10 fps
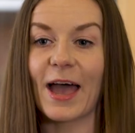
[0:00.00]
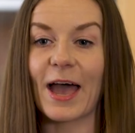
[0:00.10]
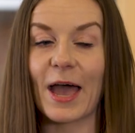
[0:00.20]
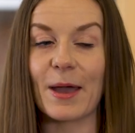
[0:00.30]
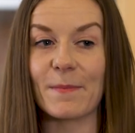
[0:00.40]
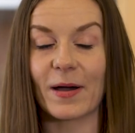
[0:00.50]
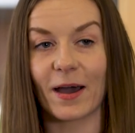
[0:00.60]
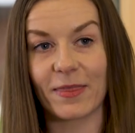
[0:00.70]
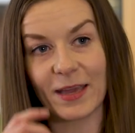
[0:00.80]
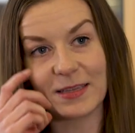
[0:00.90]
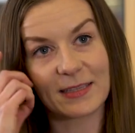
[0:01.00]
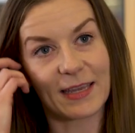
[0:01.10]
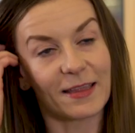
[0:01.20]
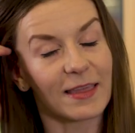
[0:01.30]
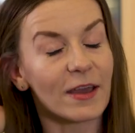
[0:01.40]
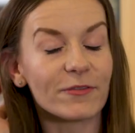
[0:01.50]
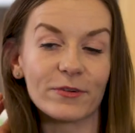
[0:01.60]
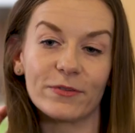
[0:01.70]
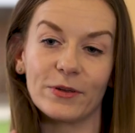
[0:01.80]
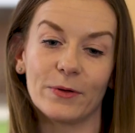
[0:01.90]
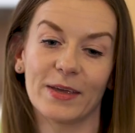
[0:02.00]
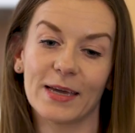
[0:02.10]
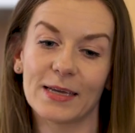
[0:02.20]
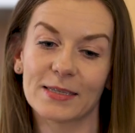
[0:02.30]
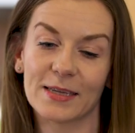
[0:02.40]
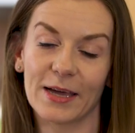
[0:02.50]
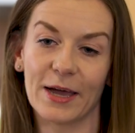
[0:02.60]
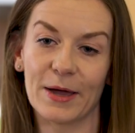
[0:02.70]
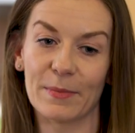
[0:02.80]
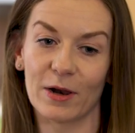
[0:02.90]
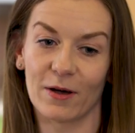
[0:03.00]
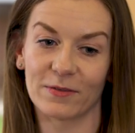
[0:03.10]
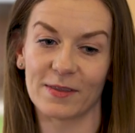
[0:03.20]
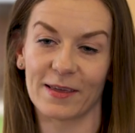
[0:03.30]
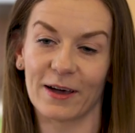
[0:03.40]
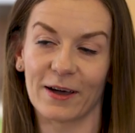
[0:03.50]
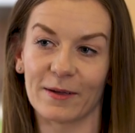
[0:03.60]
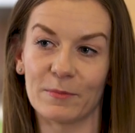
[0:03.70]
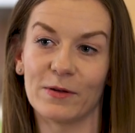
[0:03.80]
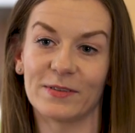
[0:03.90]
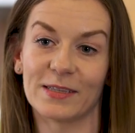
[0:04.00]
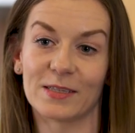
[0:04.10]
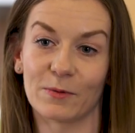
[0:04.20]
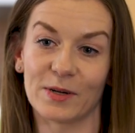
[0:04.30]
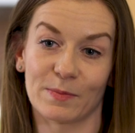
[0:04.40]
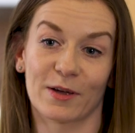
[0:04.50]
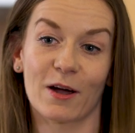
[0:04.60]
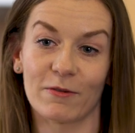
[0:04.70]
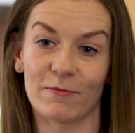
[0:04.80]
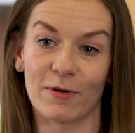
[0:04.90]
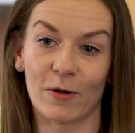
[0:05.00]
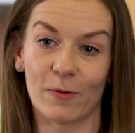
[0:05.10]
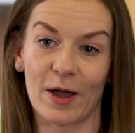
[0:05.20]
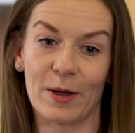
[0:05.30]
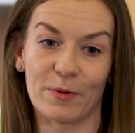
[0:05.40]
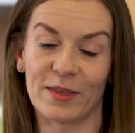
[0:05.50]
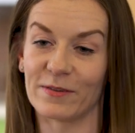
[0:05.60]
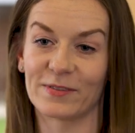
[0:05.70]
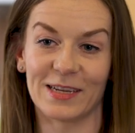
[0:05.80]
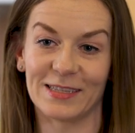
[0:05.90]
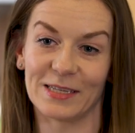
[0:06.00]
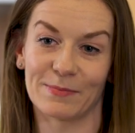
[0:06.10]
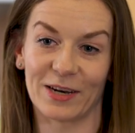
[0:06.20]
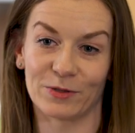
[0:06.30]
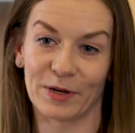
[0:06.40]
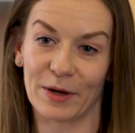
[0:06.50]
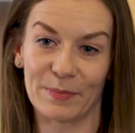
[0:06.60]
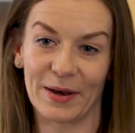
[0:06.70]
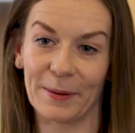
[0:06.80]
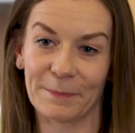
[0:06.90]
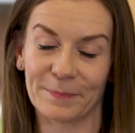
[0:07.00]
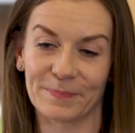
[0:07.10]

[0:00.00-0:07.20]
I then stayed there for a few years, and after that I moved into what is my current role within a facilities management company.